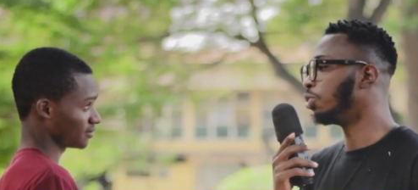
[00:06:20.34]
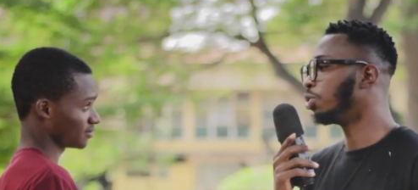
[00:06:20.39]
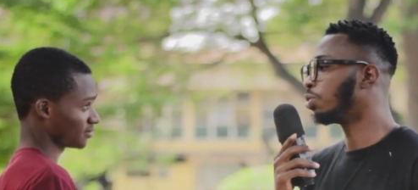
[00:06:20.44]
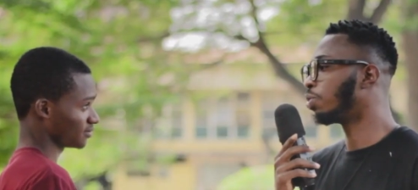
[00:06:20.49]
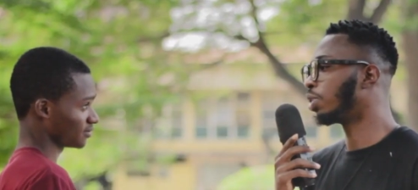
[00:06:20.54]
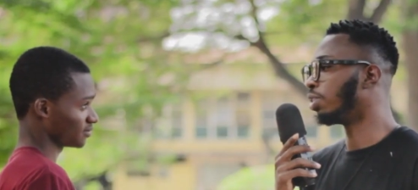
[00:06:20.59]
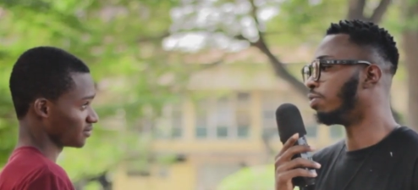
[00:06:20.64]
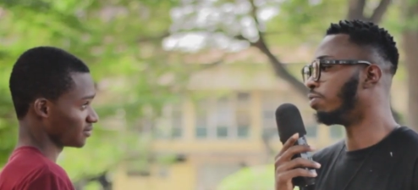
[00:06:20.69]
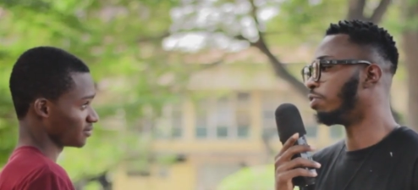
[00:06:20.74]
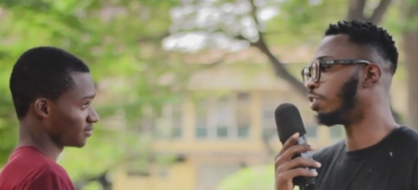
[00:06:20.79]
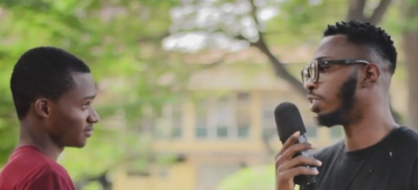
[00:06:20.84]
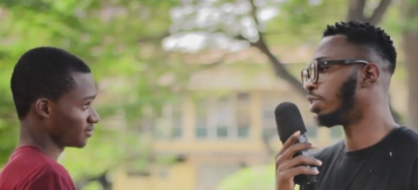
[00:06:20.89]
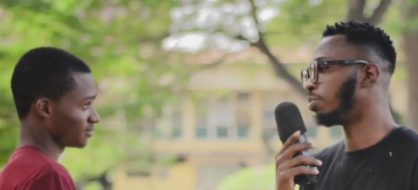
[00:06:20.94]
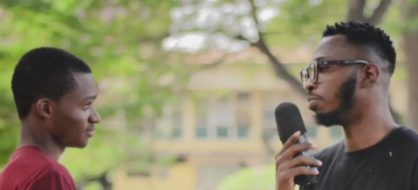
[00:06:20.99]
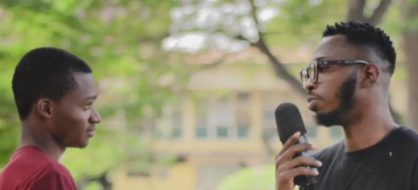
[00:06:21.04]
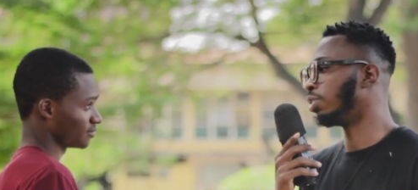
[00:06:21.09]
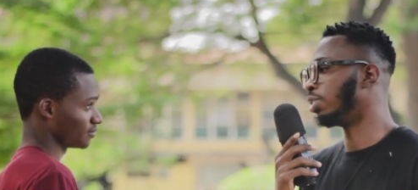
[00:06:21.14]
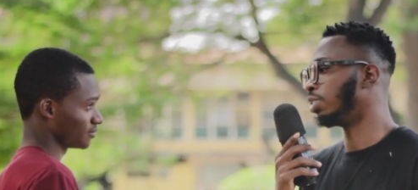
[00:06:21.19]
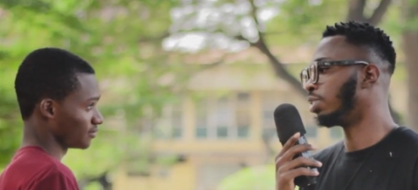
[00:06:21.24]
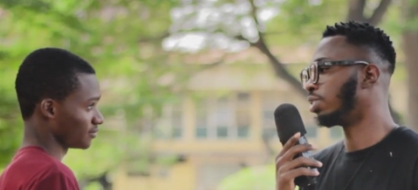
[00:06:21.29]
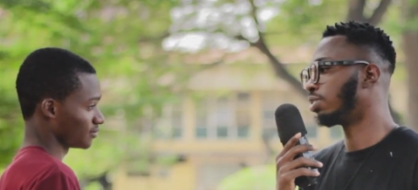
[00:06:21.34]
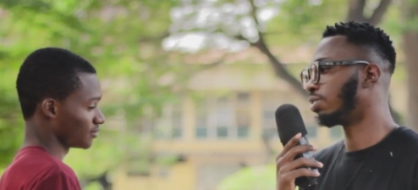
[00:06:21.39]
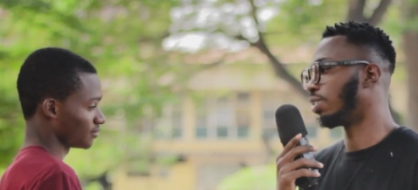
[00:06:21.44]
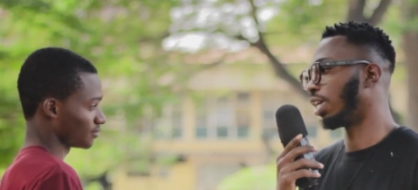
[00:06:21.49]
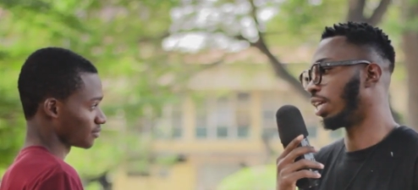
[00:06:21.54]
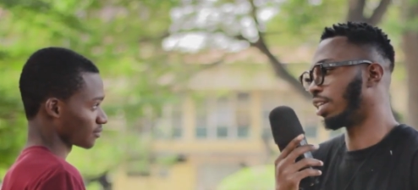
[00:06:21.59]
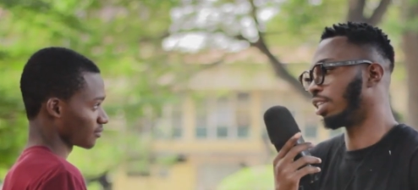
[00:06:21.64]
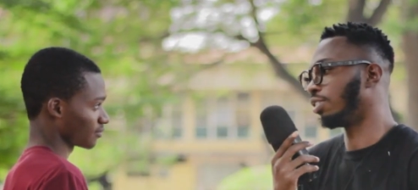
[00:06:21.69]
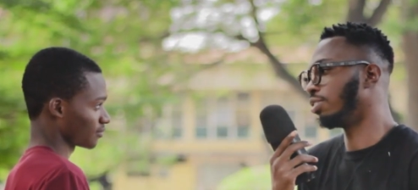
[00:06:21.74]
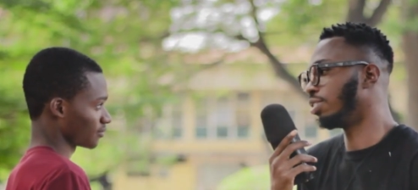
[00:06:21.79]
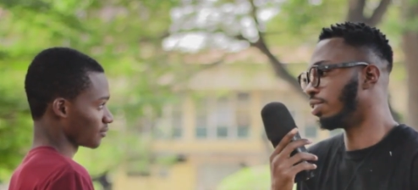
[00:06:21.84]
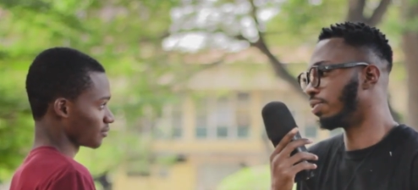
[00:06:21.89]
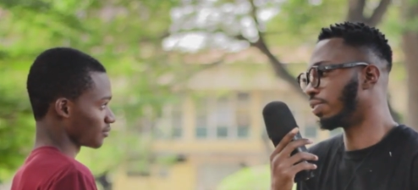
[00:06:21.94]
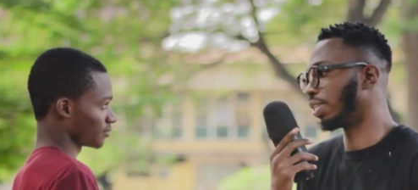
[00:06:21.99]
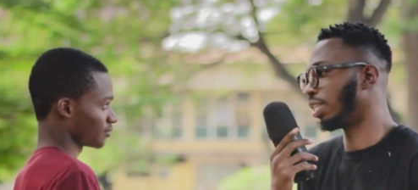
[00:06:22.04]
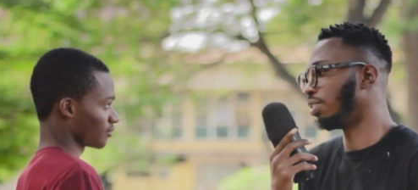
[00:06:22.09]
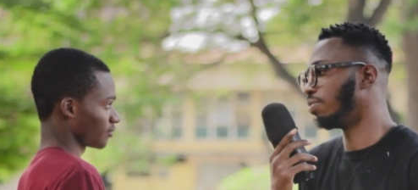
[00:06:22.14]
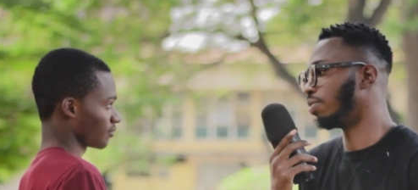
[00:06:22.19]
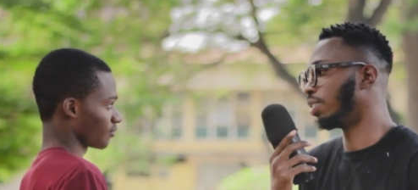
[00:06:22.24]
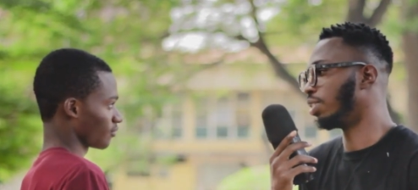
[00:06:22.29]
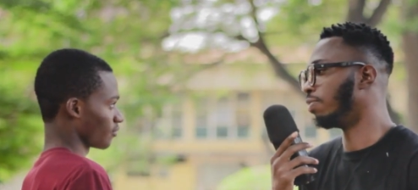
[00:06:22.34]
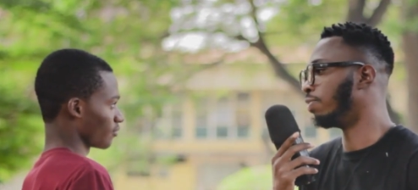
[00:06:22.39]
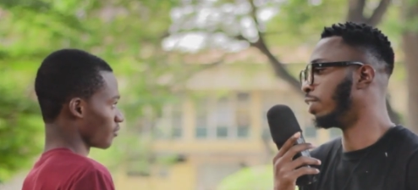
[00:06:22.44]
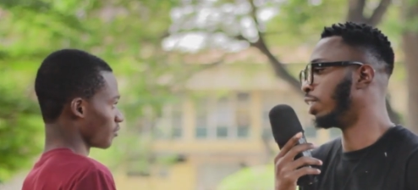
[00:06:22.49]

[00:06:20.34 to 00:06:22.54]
Speaker 1: Do you know what a variable is? Like, can you define what a